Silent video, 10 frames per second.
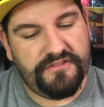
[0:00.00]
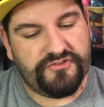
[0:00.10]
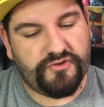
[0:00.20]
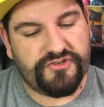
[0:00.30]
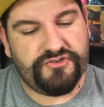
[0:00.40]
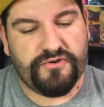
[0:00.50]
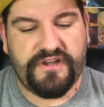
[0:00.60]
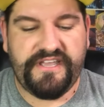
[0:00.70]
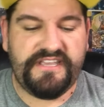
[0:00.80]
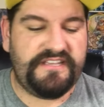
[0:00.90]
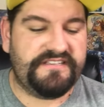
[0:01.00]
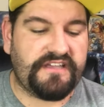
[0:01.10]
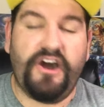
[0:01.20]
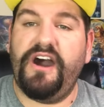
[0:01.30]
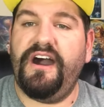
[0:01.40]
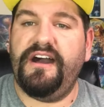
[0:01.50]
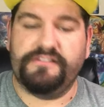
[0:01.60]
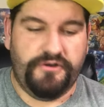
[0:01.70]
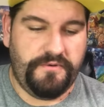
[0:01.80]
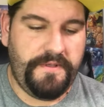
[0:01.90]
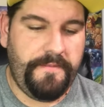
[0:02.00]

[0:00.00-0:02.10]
The Torterra is a holo.